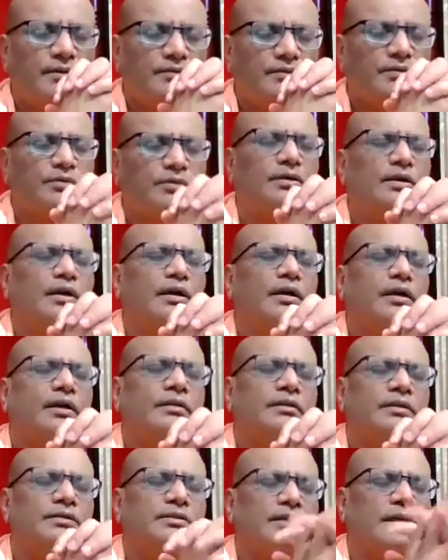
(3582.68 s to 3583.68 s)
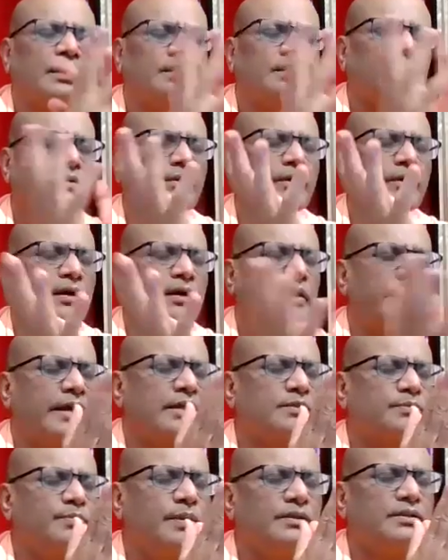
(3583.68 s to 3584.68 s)
To
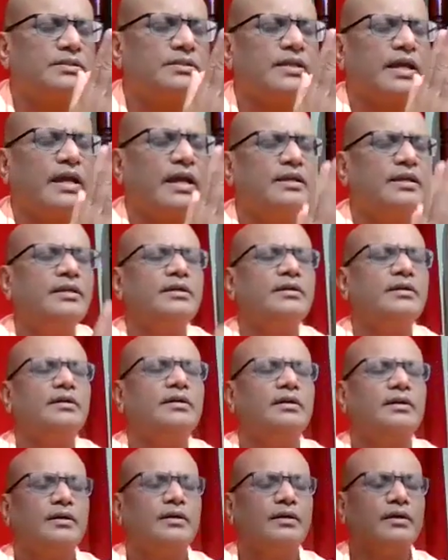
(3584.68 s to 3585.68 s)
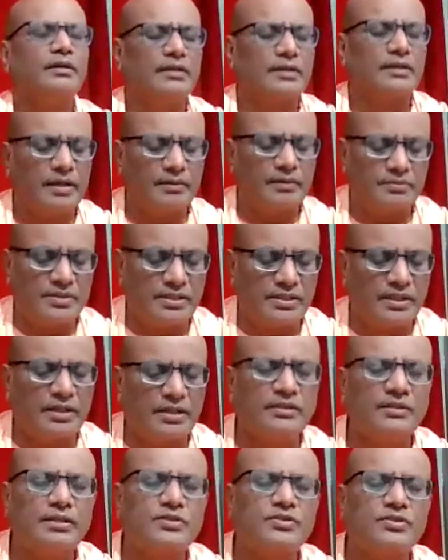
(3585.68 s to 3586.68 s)
explain this idea, that I'm sitting
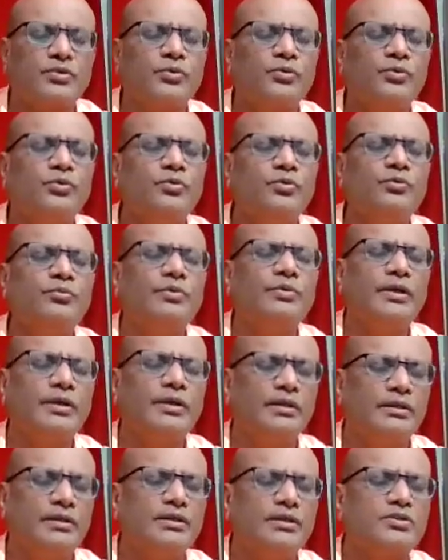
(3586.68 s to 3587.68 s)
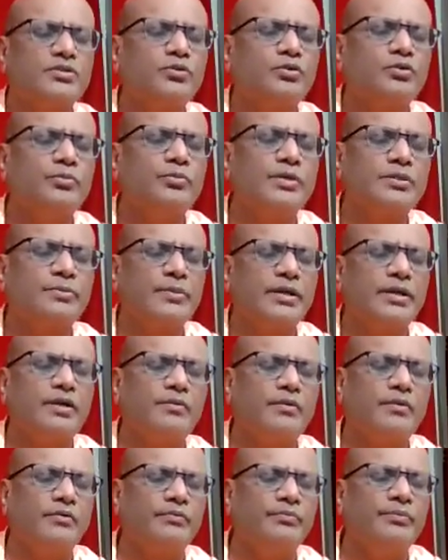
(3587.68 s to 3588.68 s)
in this room is made
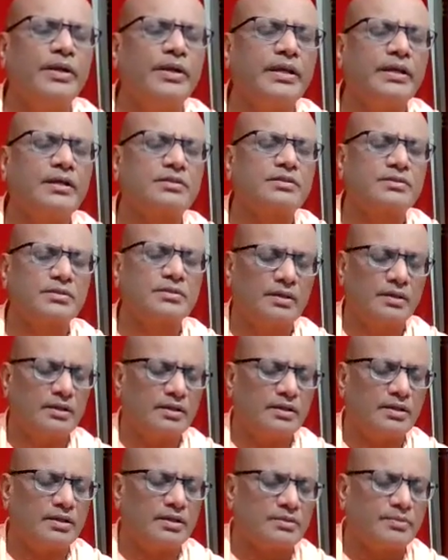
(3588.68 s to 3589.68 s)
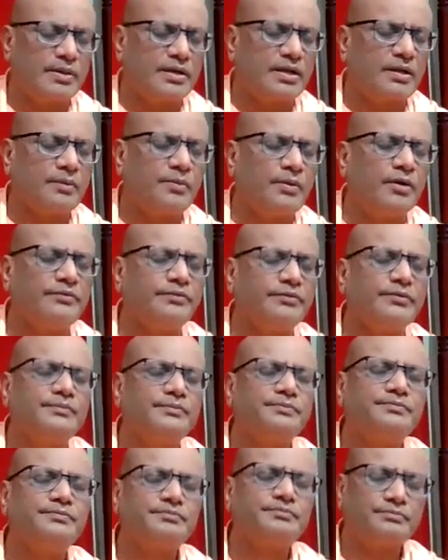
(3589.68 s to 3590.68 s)
up of bricks, it is made up of
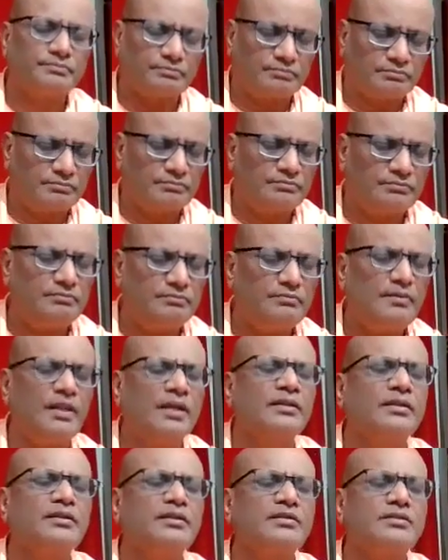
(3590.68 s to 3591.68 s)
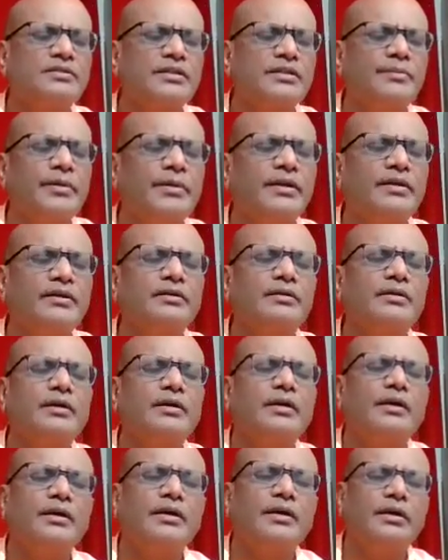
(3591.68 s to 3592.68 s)
the cement,
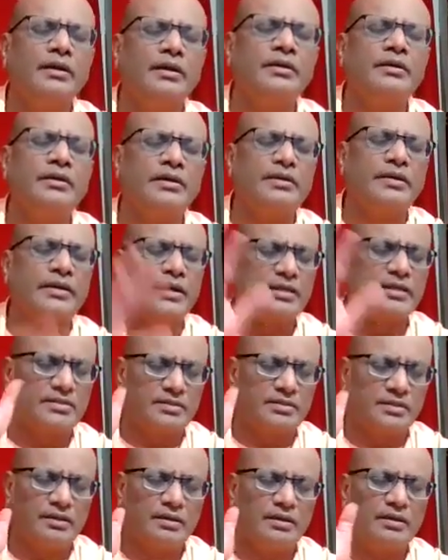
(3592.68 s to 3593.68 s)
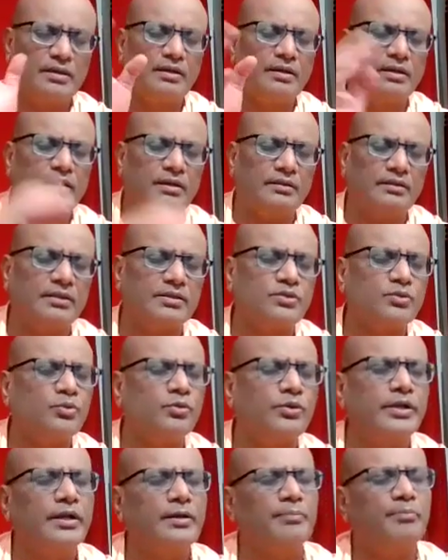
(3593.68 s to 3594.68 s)
it has this
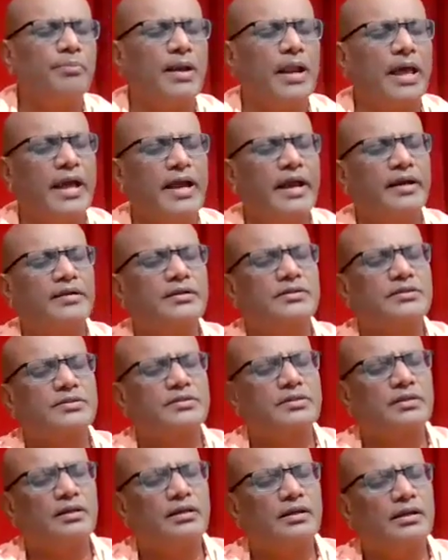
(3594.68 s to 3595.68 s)
wooden planks,